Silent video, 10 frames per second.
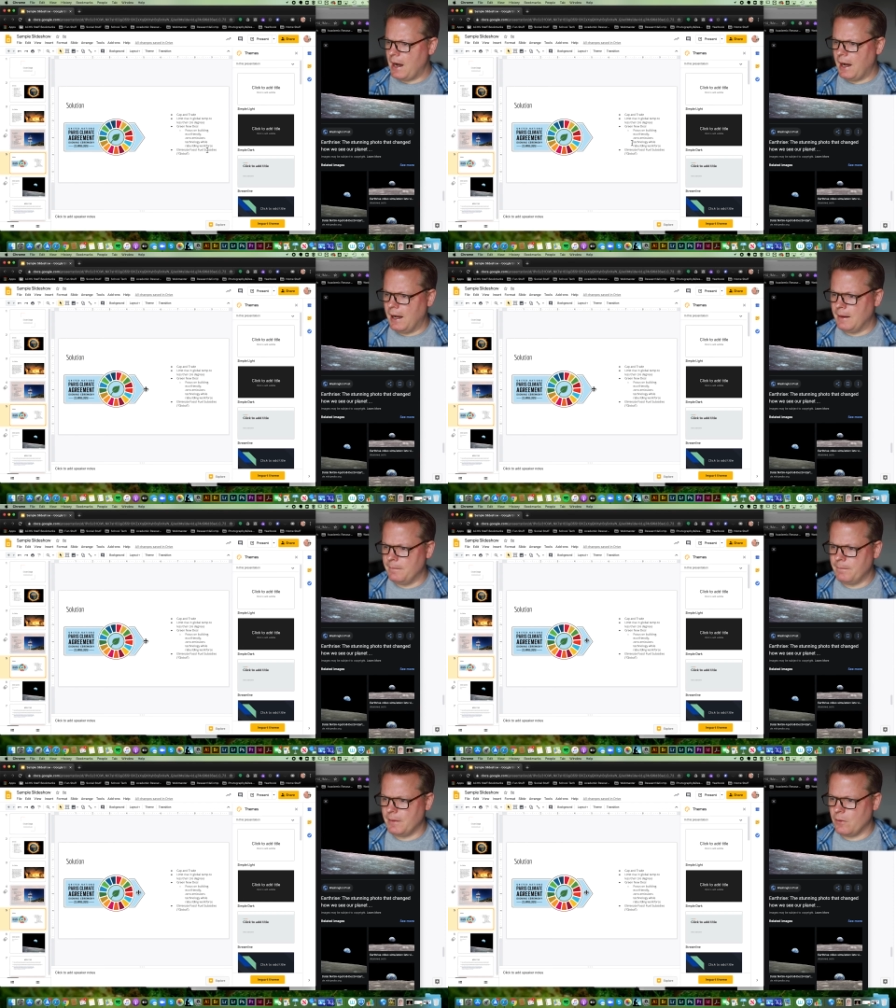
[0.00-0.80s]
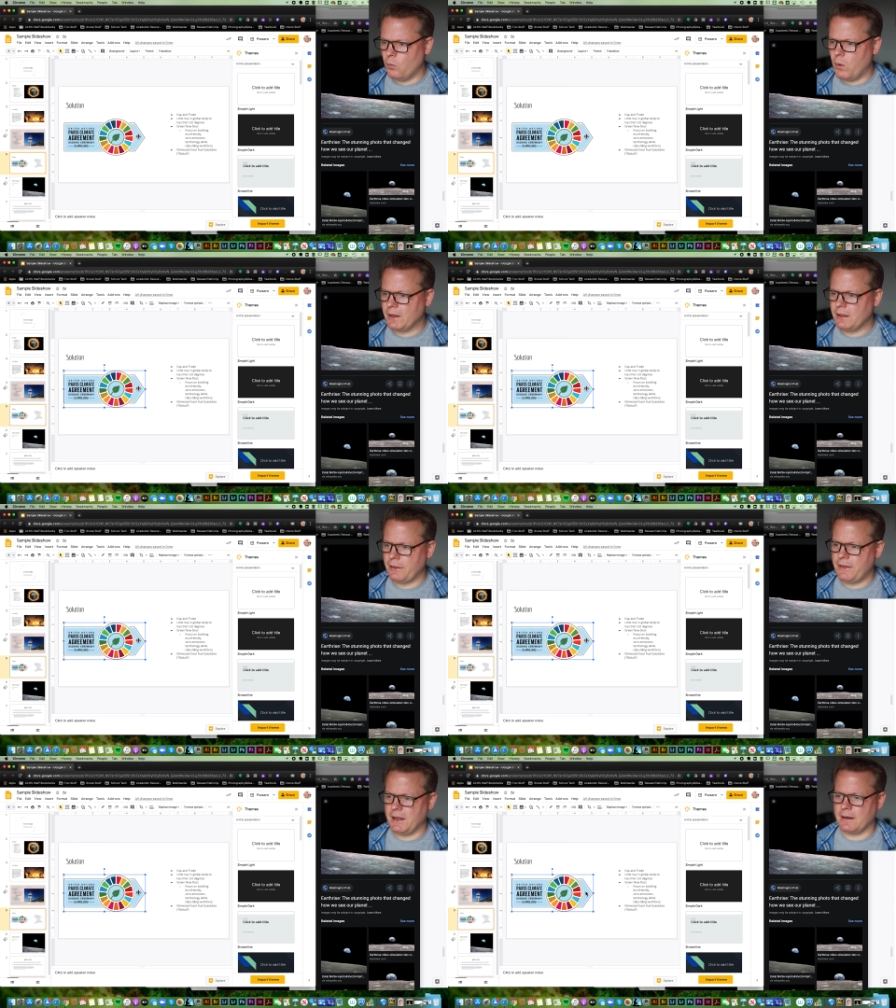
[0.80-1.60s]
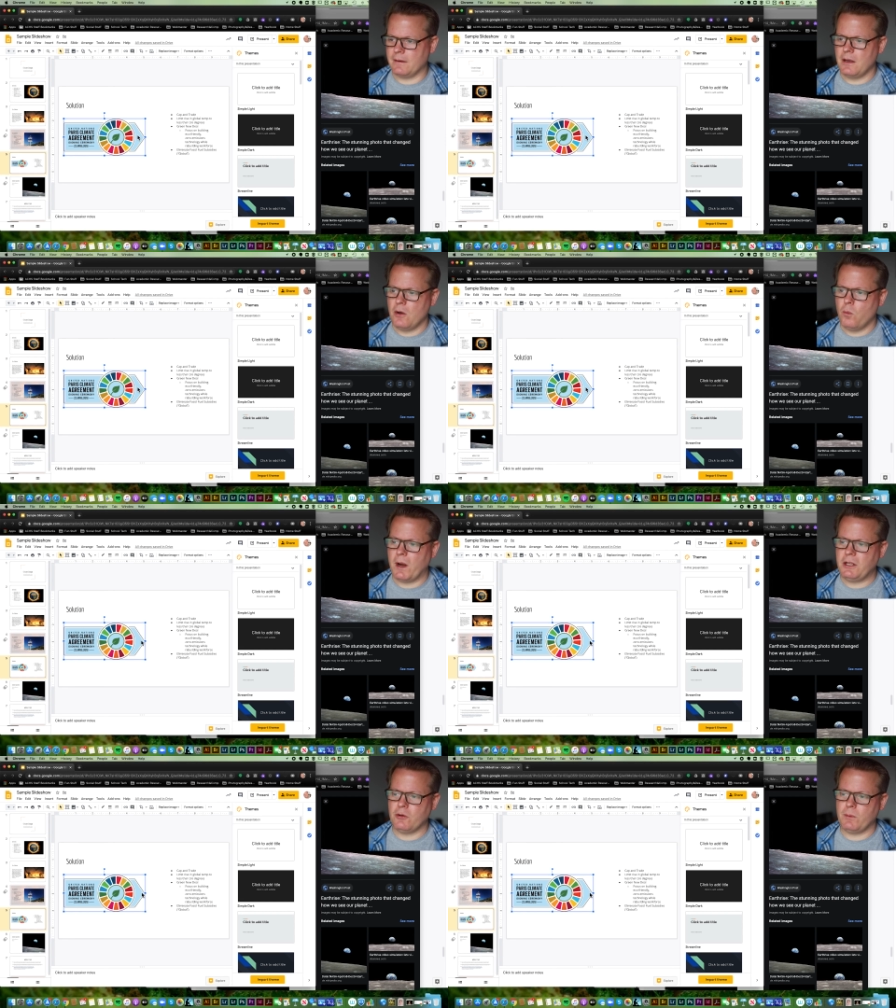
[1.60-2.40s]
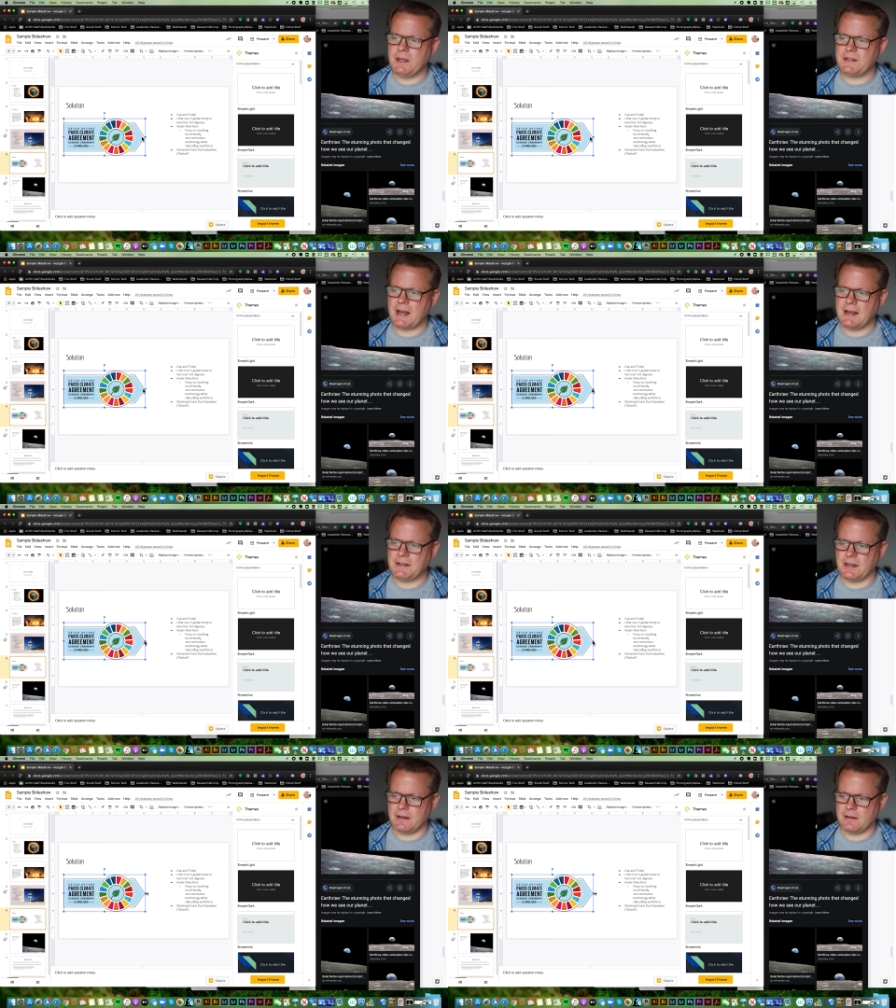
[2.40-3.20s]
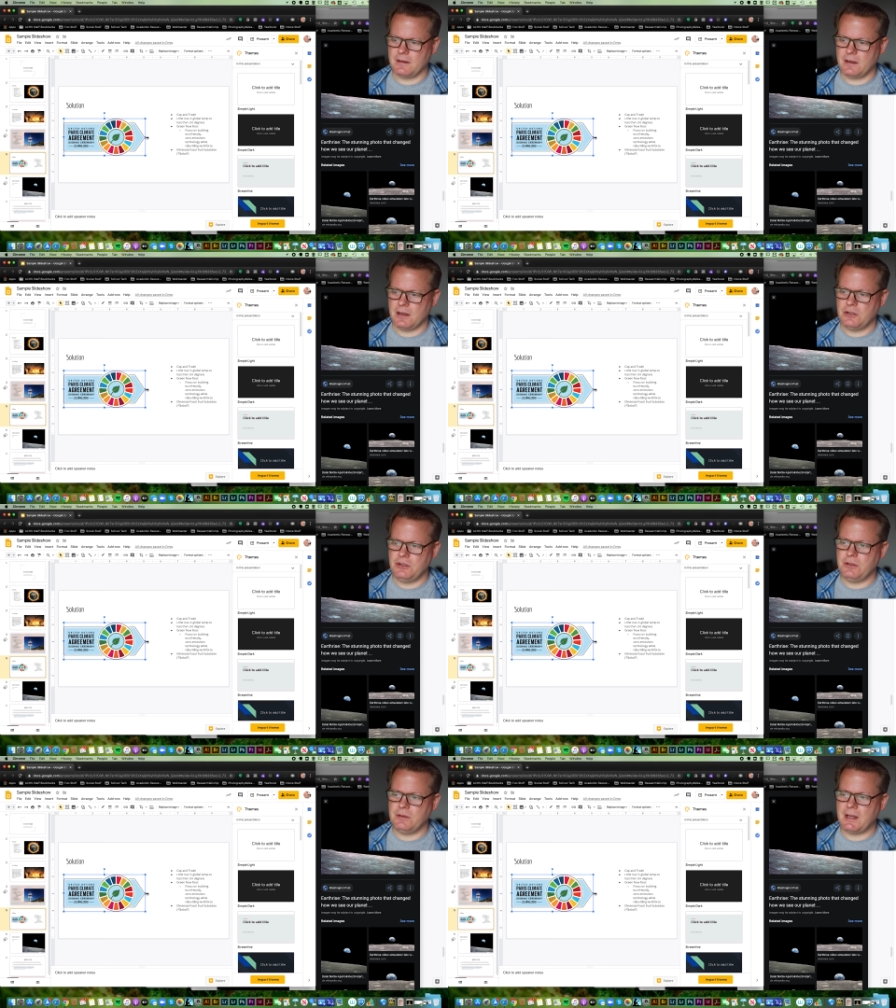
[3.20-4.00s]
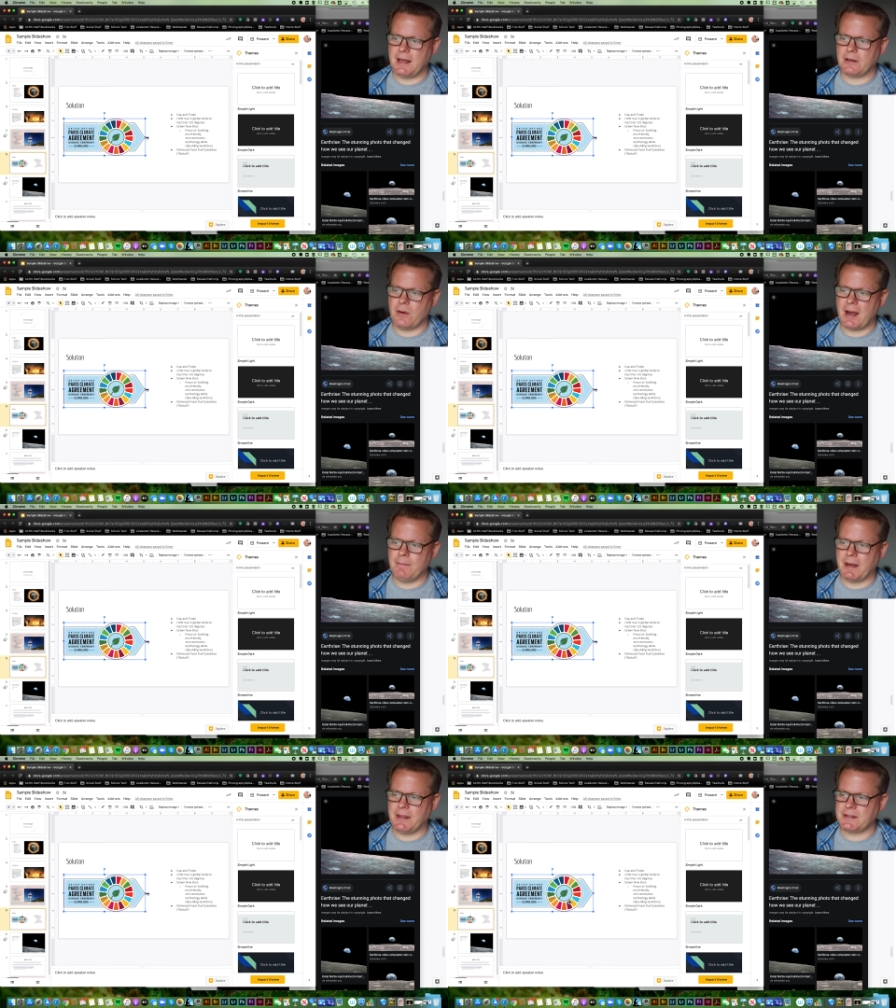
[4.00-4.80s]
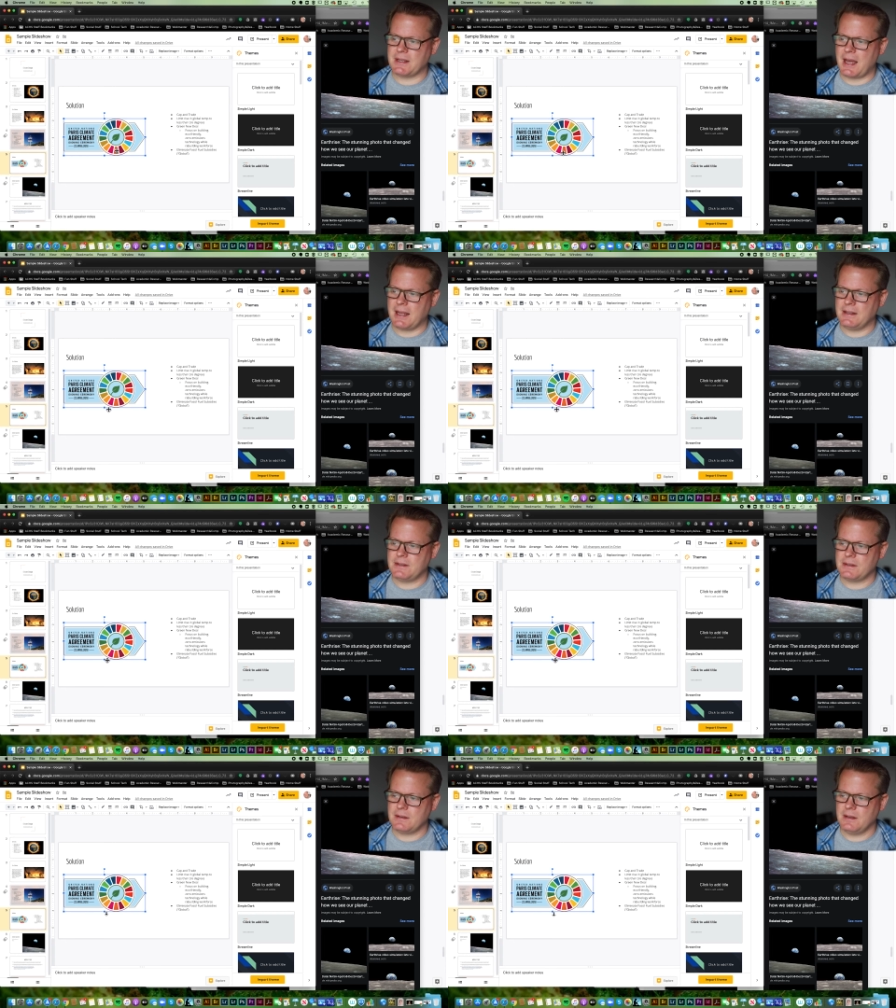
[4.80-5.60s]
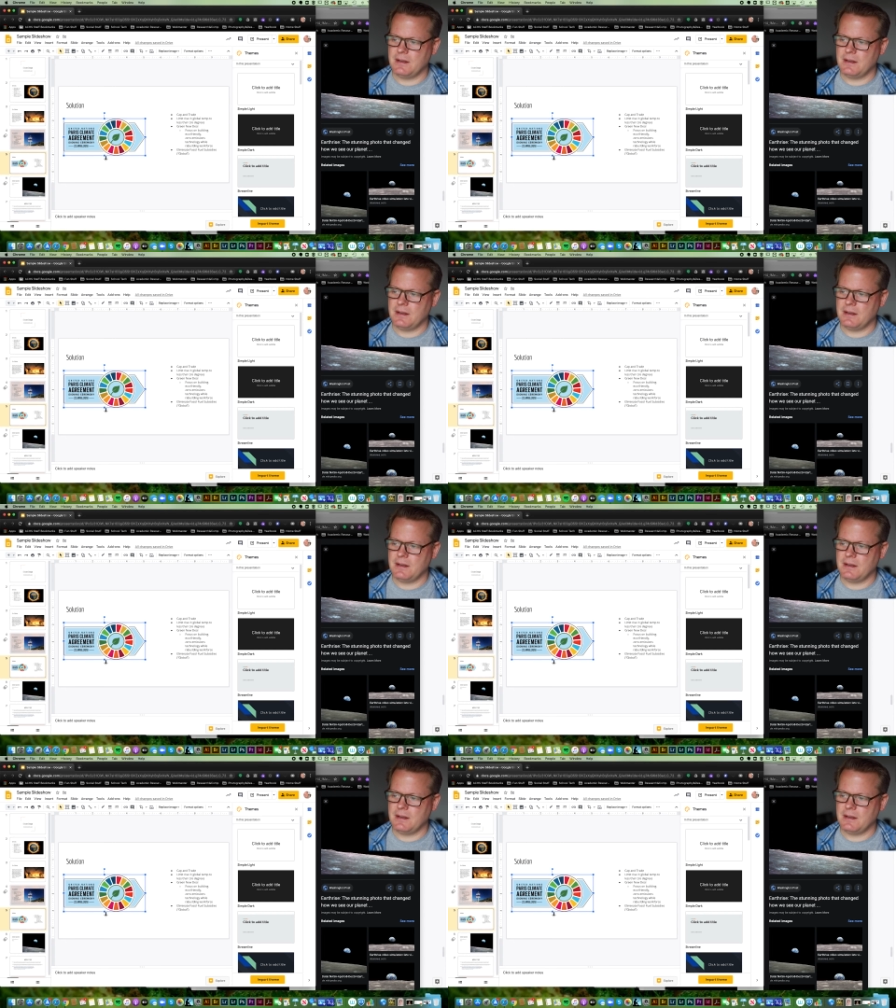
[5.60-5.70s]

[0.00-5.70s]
One little thing. When you're resizing, do not grab by the sides